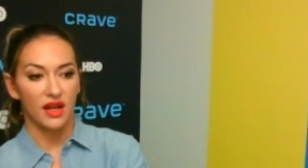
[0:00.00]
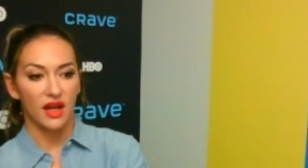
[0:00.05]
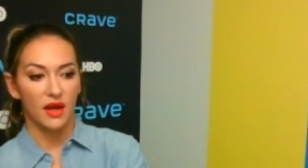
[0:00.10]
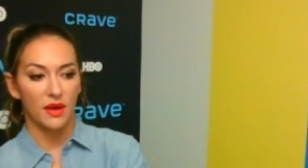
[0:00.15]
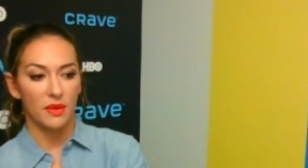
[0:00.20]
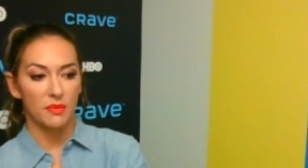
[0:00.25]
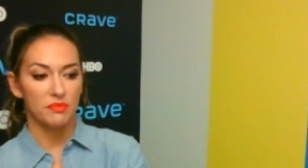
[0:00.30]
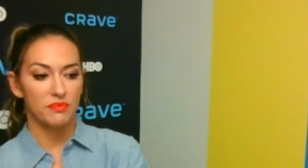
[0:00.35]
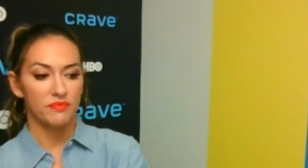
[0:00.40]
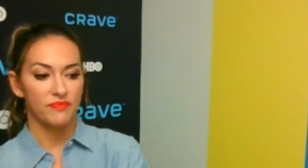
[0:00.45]

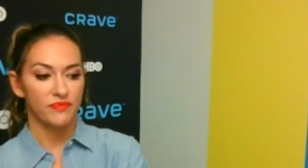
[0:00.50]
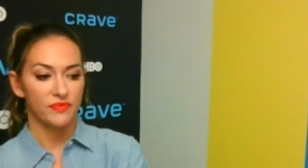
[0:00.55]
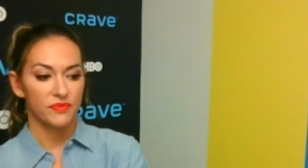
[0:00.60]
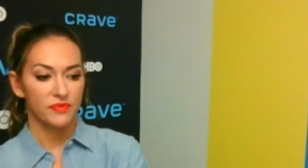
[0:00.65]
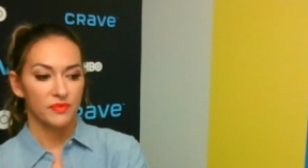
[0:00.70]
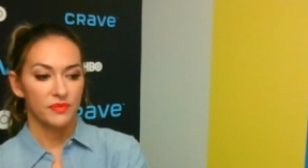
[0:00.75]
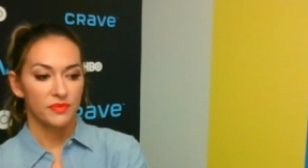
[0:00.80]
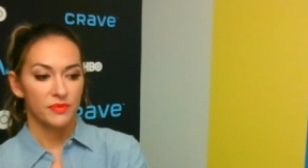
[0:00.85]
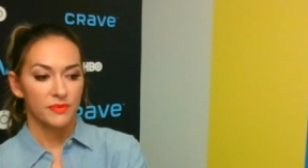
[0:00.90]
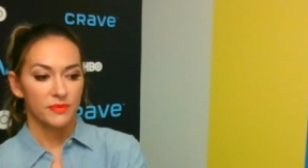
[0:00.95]
Um,
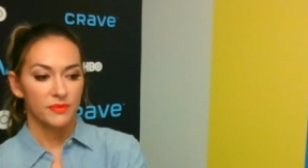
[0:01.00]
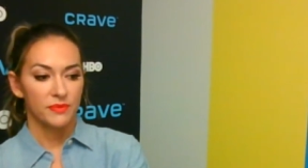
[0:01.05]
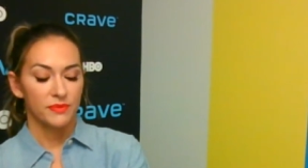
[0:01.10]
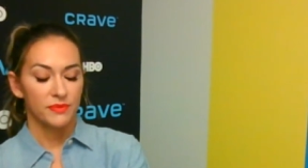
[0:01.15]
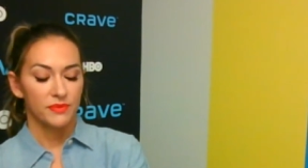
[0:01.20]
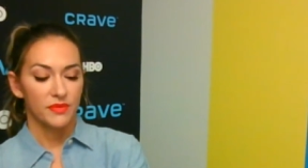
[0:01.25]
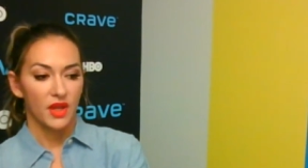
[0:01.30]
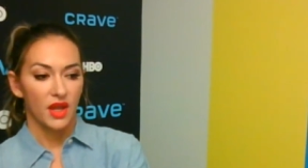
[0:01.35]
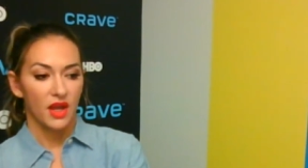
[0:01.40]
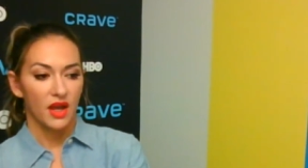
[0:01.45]

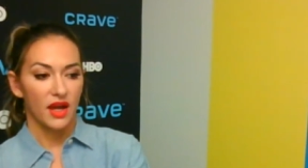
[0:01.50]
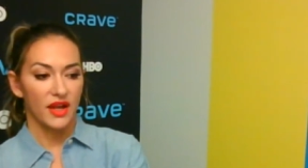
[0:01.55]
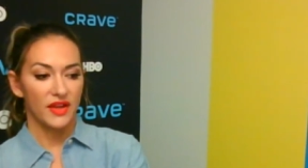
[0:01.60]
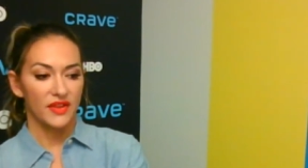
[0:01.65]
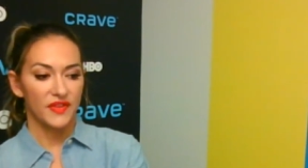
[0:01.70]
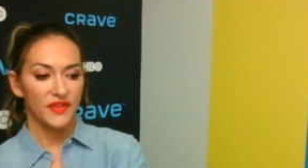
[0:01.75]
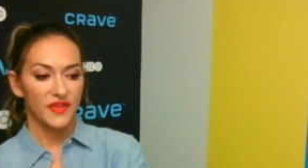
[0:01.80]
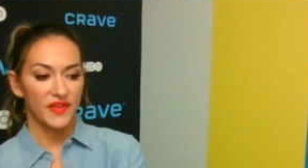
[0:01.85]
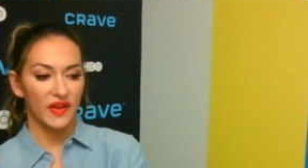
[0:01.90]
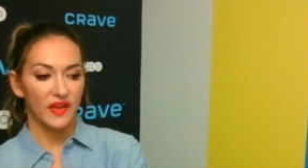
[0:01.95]
I
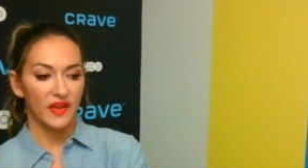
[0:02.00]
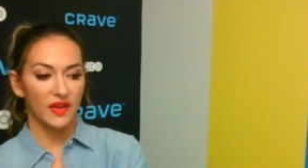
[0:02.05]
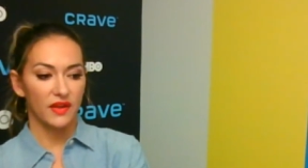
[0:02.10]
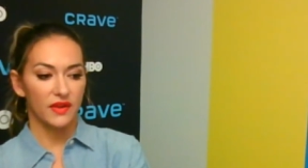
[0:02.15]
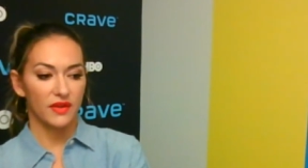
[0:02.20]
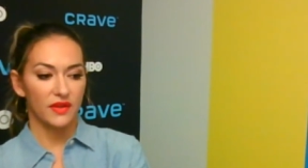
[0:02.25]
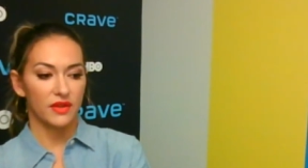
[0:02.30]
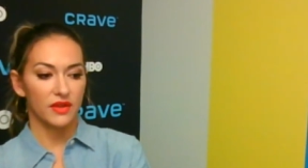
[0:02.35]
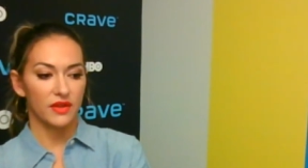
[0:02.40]
think